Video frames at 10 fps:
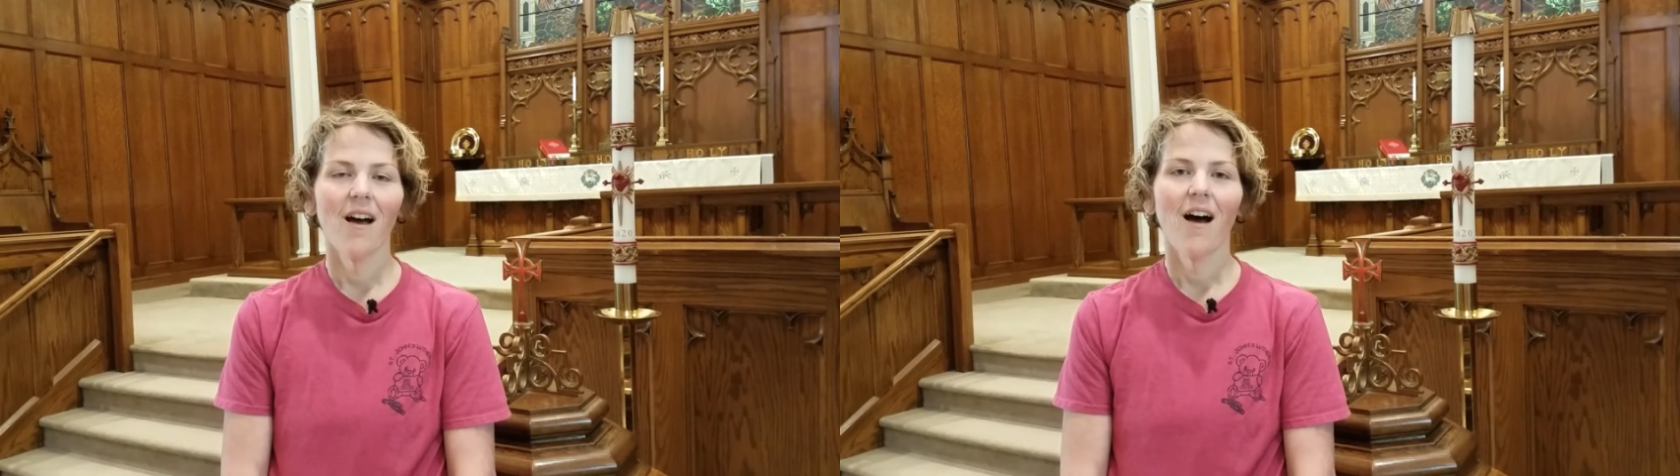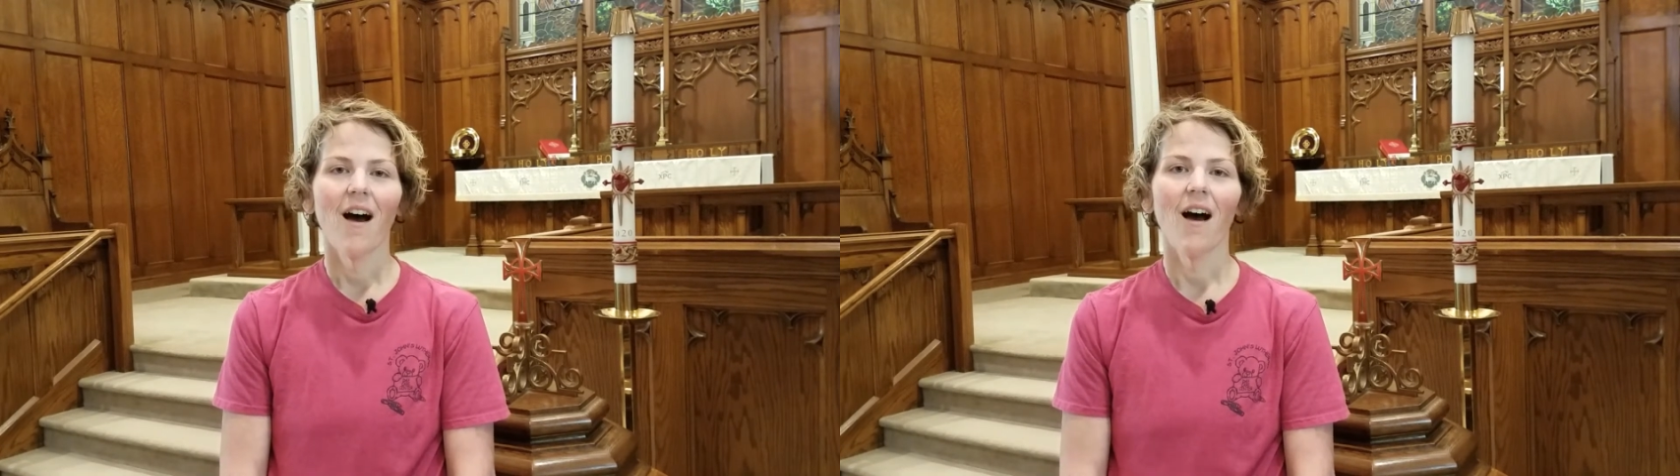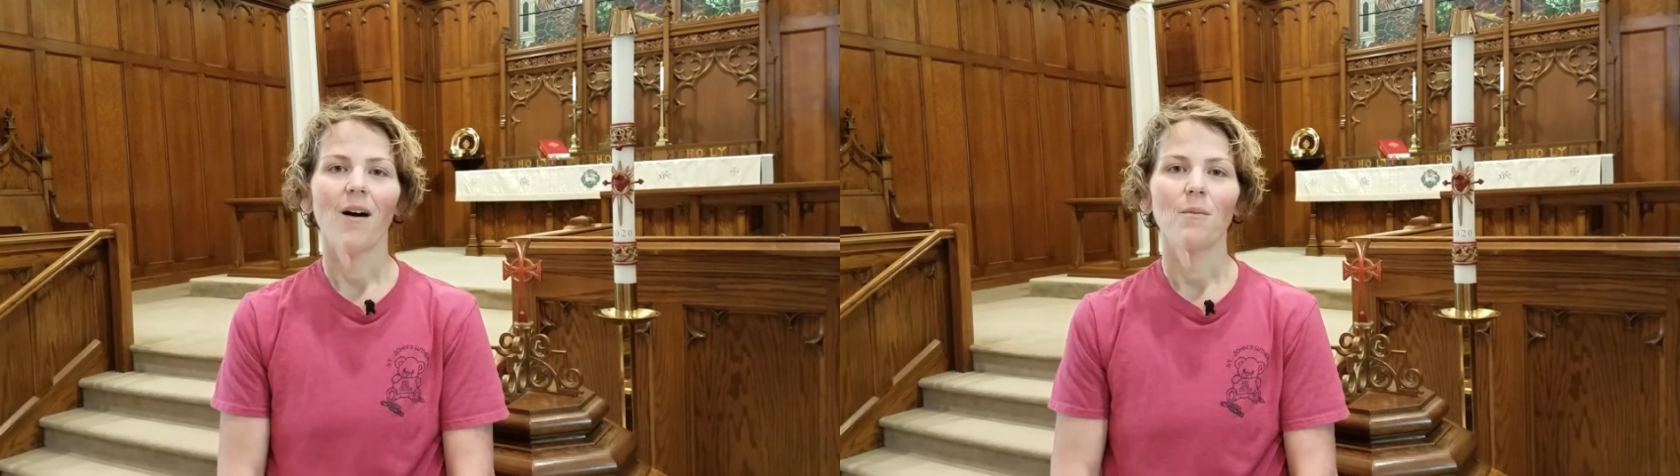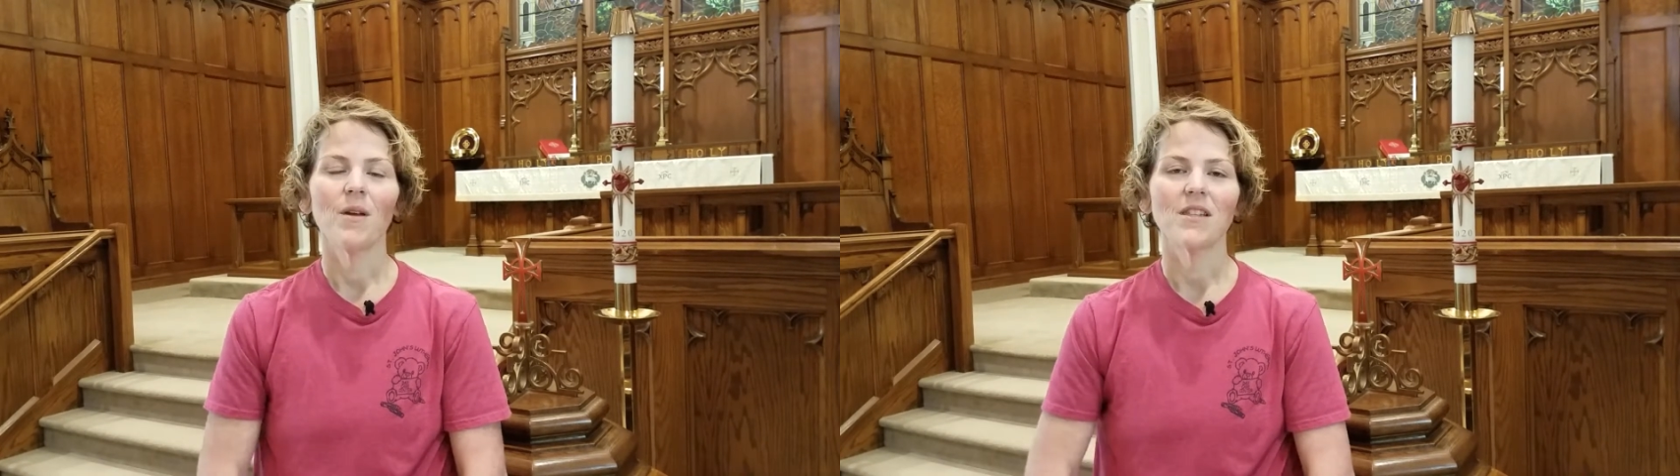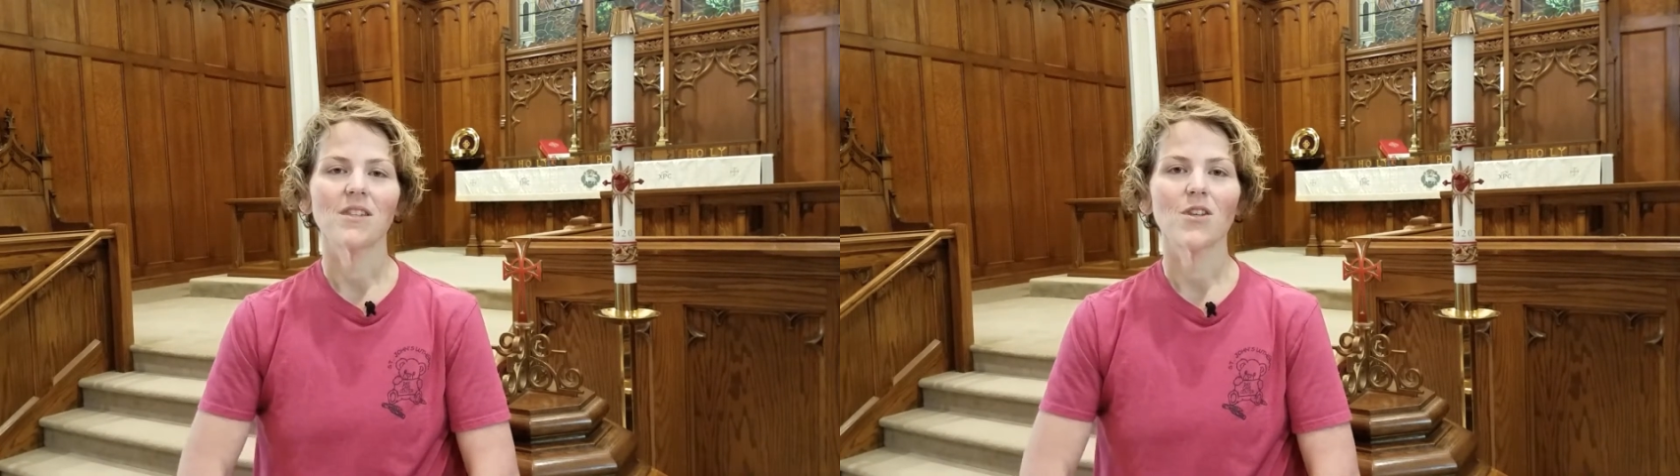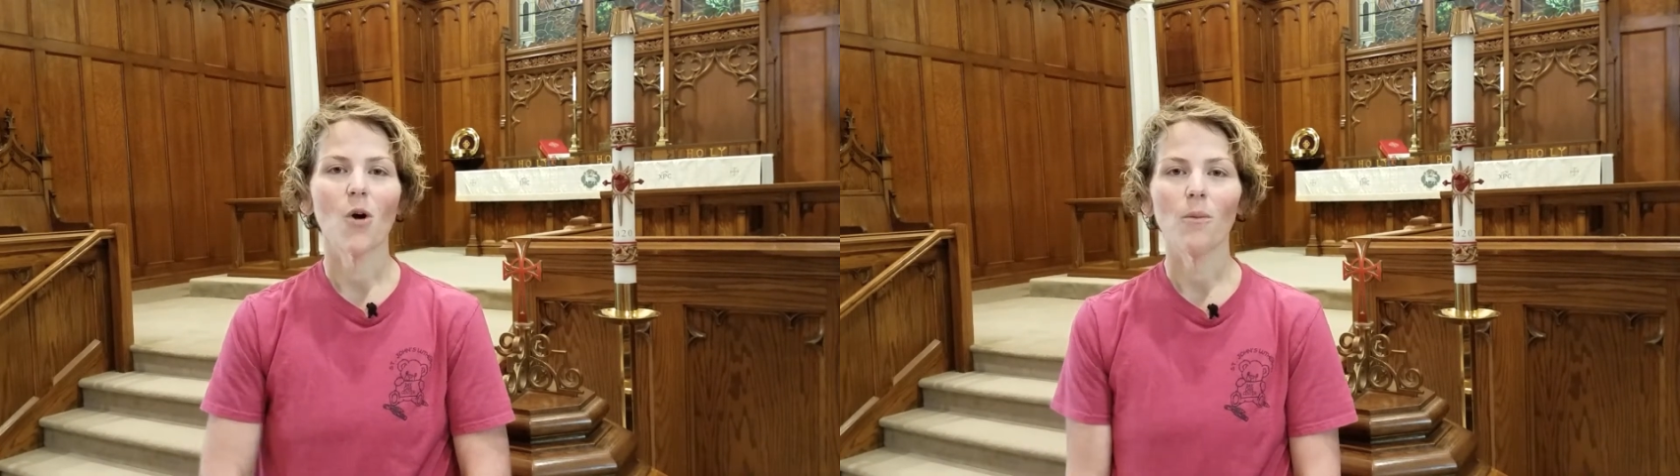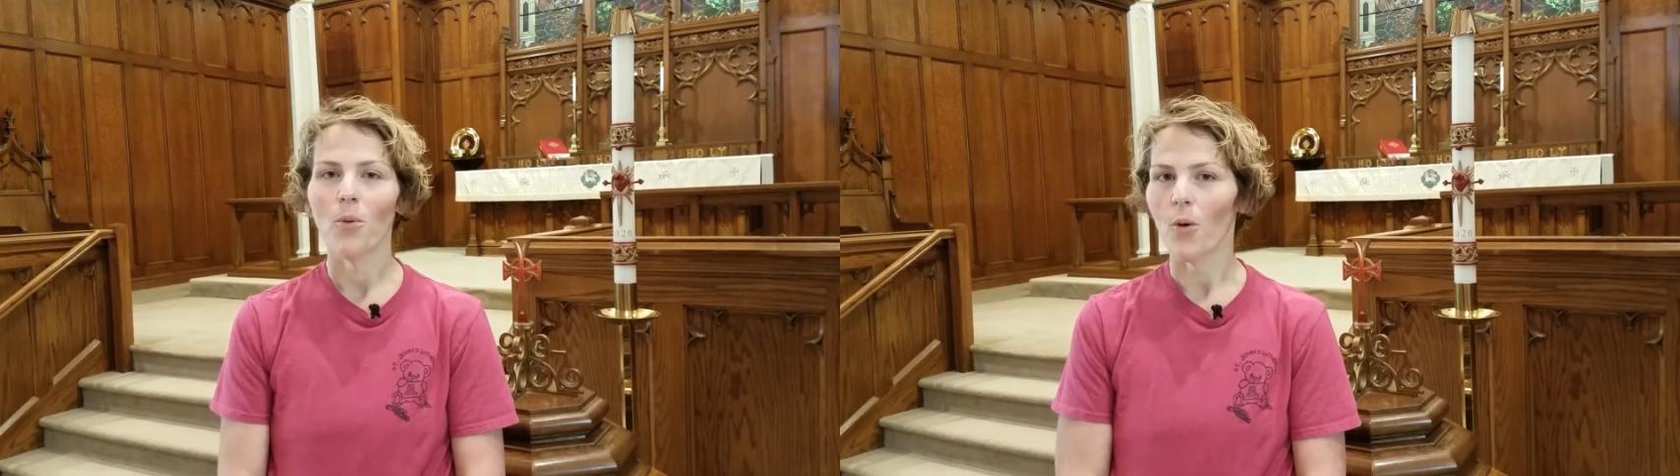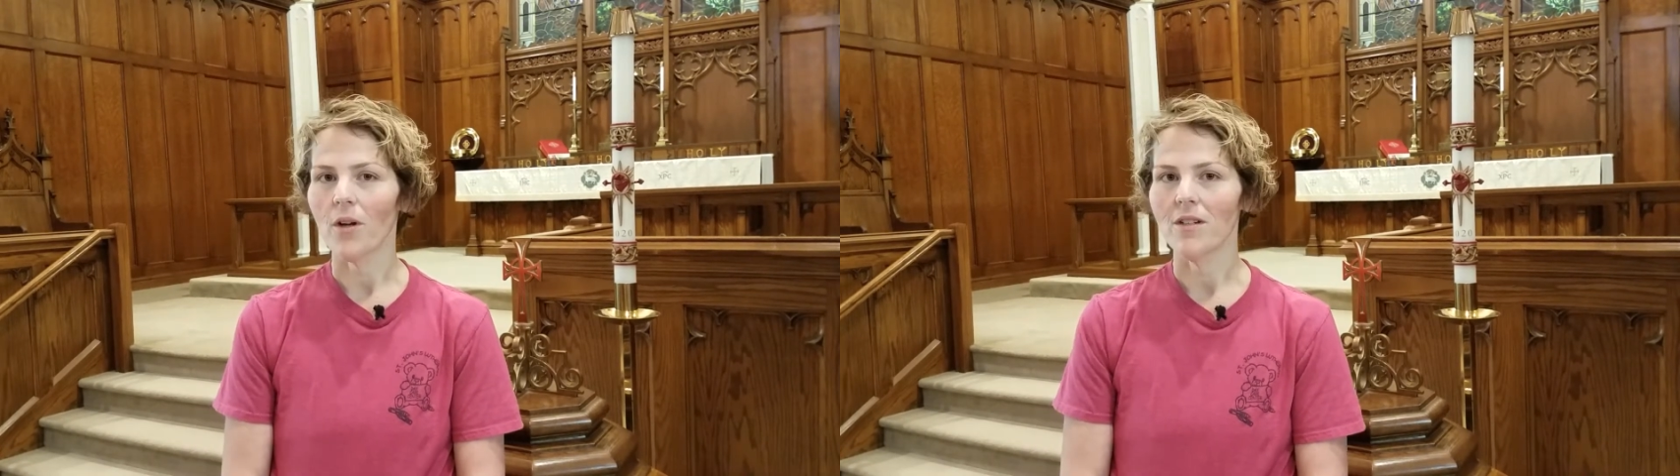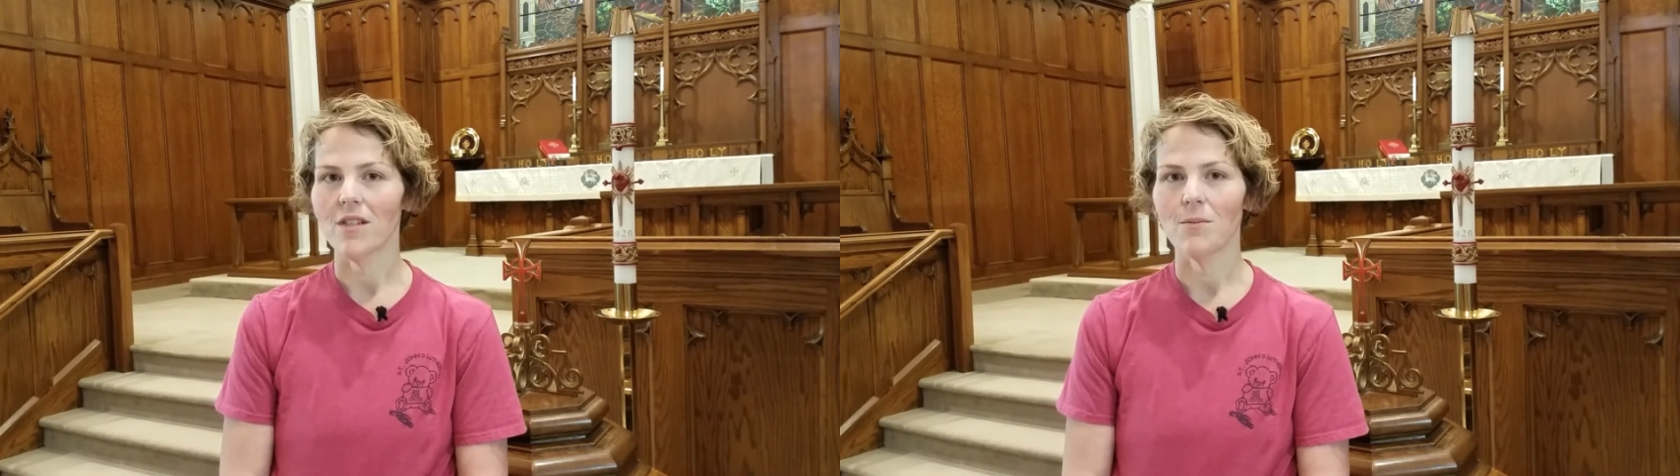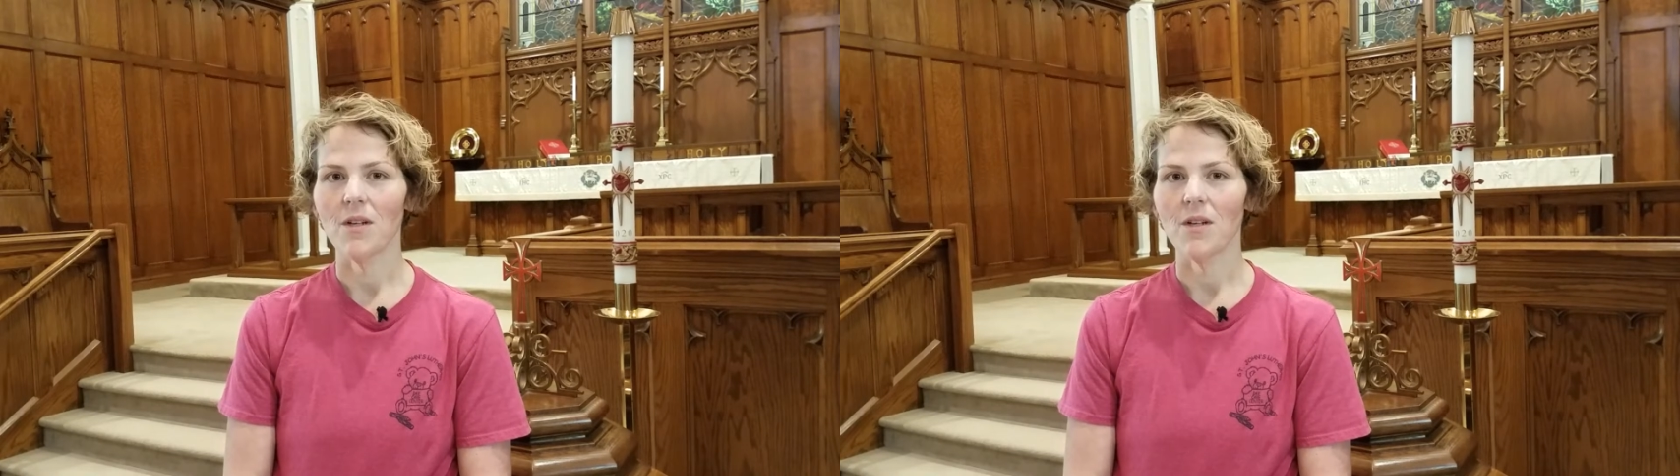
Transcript: Um, it's so important to